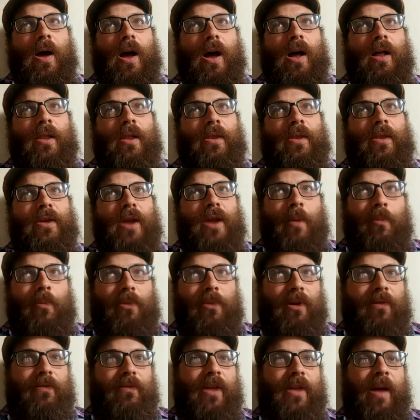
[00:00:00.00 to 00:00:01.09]
a
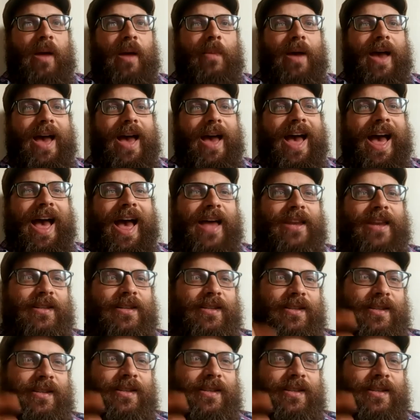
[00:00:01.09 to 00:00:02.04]
number of them had